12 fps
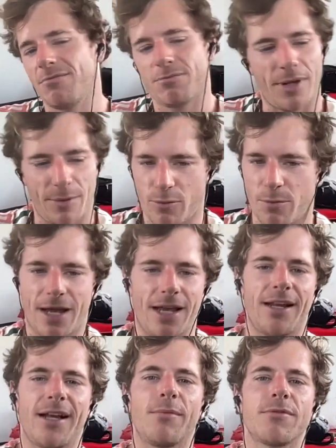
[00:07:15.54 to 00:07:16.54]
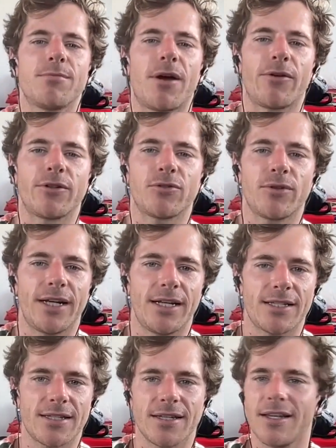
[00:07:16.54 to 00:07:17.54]
People pay to come to my
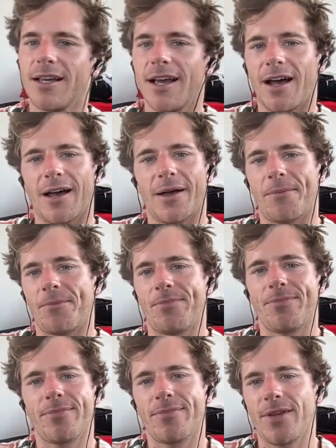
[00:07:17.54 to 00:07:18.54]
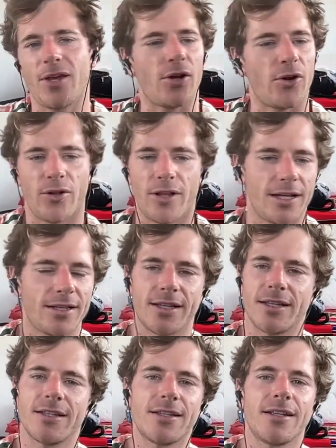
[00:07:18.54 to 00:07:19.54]
retreats. You know, like
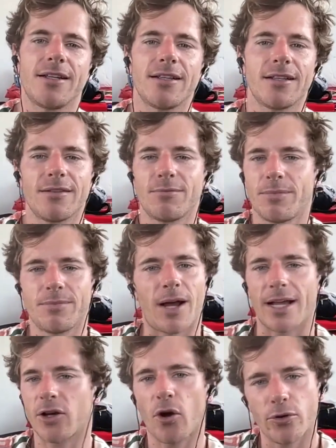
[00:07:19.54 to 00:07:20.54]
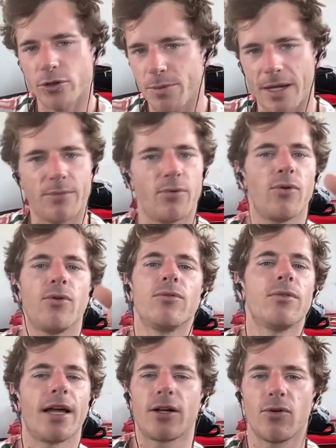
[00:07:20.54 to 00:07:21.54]
I coach
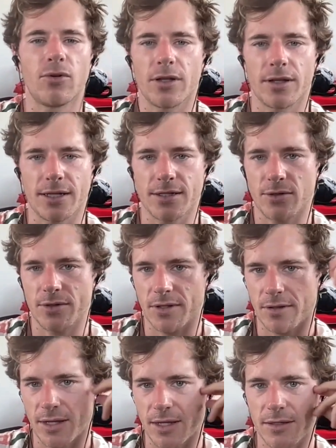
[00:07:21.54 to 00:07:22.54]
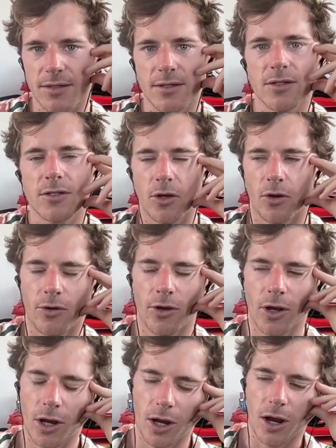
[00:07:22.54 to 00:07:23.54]
people, like all of these sorts of things. So
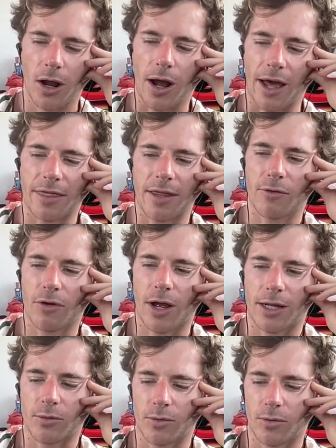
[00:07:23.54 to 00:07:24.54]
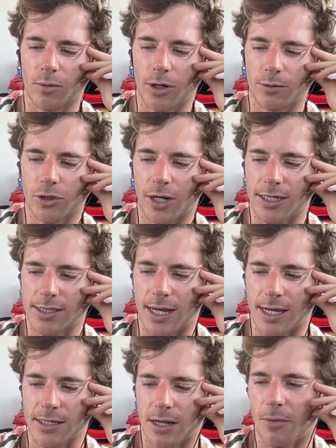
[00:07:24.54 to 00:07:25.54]
I think, Ryan, what I'm trying to
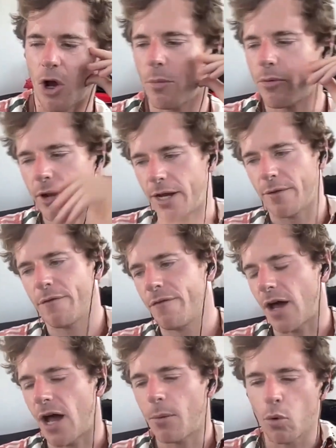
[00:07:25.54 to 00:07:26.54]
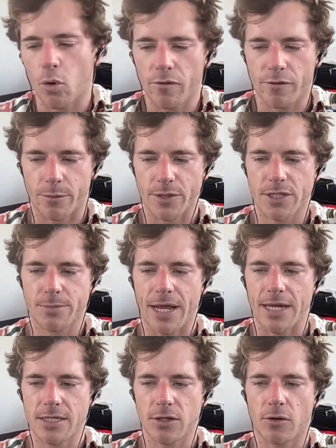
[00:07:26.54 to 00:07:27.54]
say is I'm operating far more from a
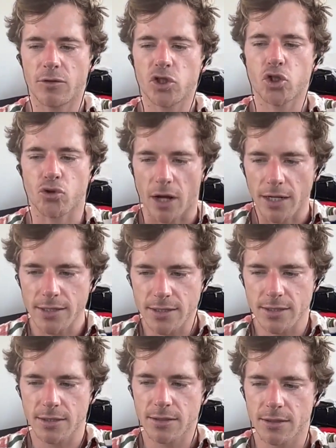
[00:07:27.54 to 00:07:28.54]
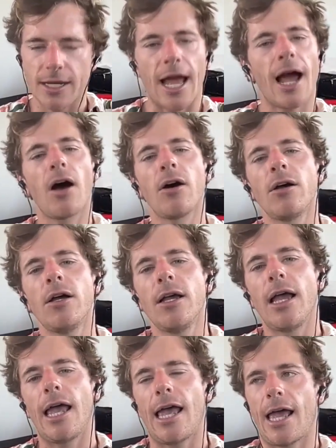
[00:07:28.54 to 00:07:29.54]
space of trust now.
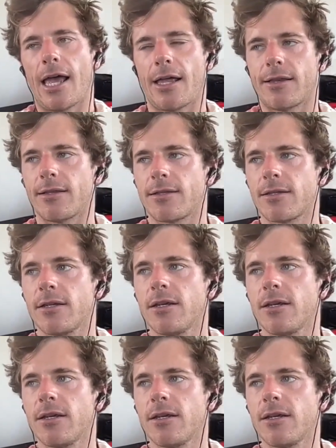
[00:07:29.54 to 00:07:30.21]
And